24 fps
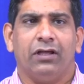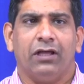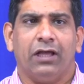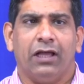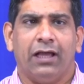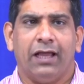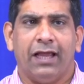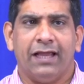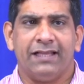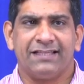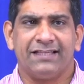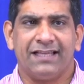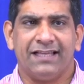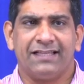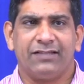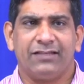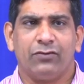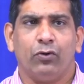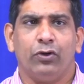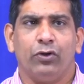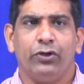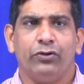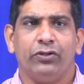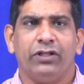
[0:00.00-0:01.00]
As I
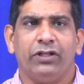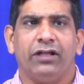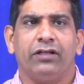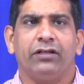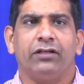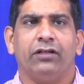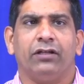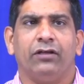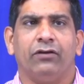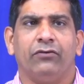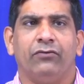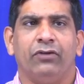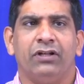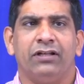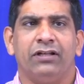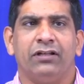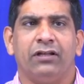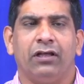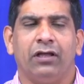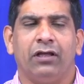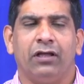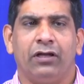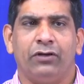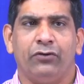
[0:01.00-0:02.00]
told you that
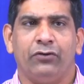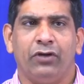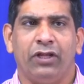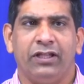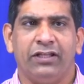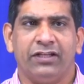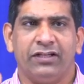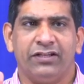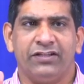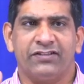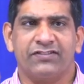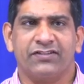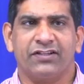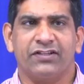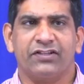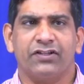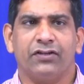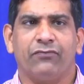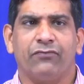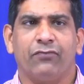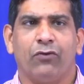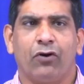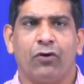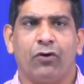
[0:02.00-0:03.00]
we'll during the
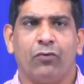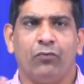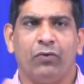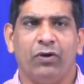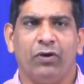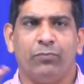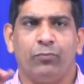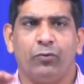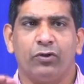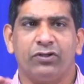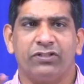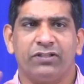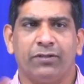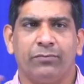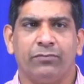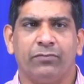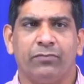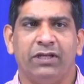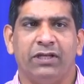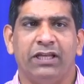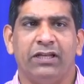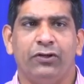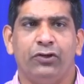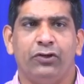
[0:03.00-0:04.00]
discussion forum, we'll put
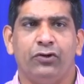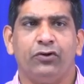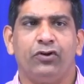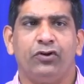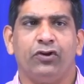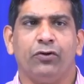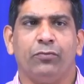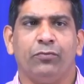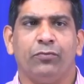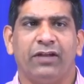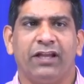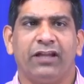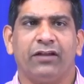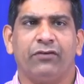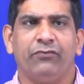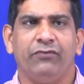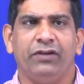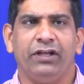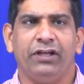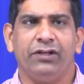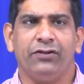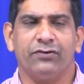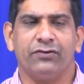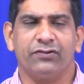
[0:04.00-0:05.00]
some YouTube link
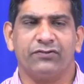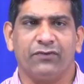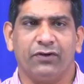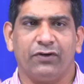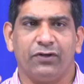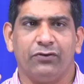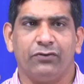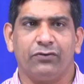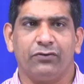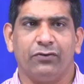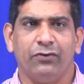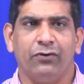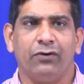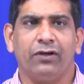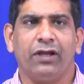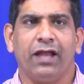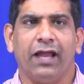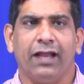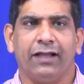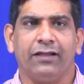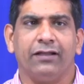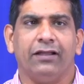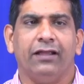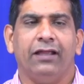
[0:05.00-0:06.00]
videos for you to look
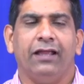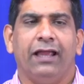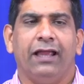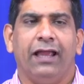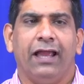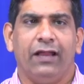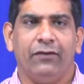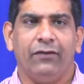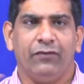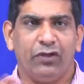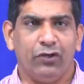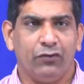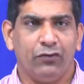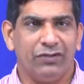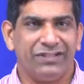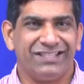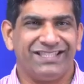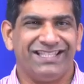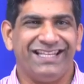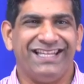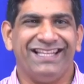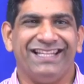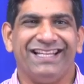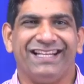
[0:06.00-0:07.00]
at, and where you will
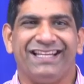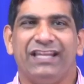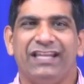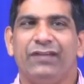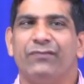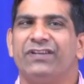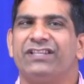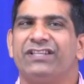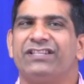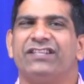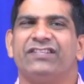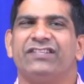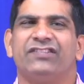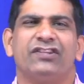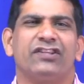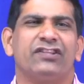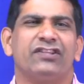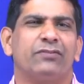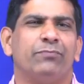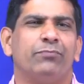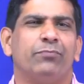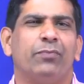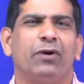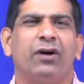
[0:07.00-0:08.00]
see that e-waste is
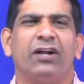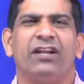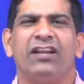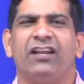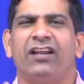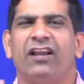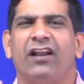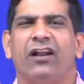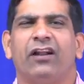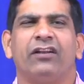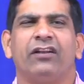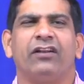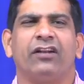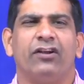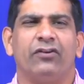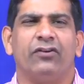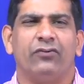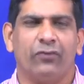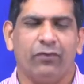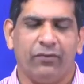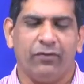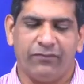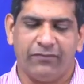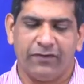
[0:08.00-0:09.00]
just burned in an
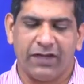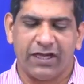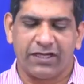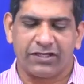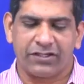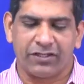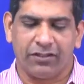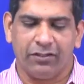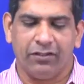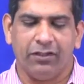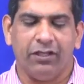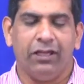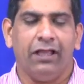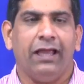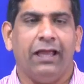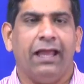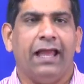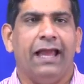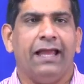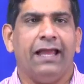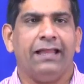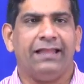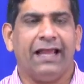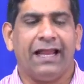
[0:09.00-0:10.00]
uncontrolled fashion,
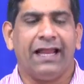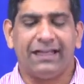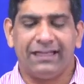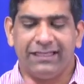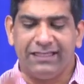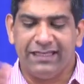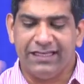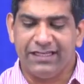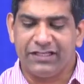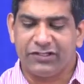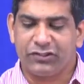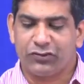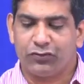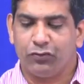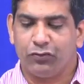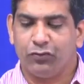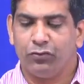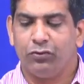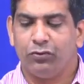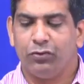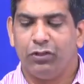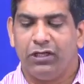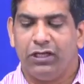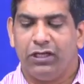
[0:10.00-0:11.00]
and that leads
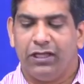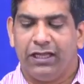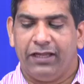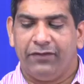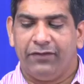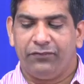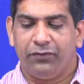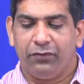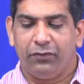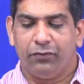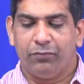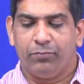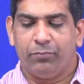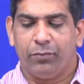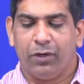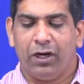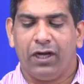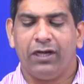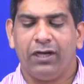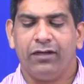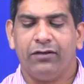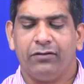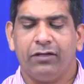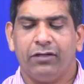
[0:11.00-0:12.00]
to, if you
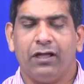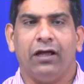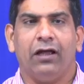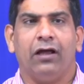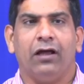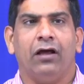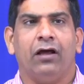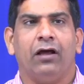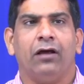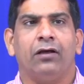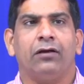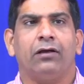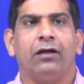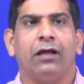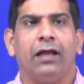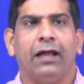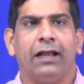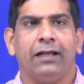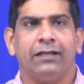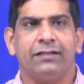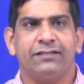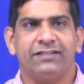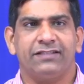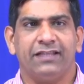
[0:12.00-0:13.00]
burn
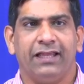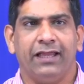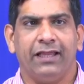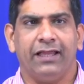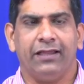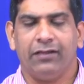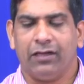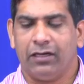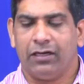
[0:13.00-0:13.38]
at say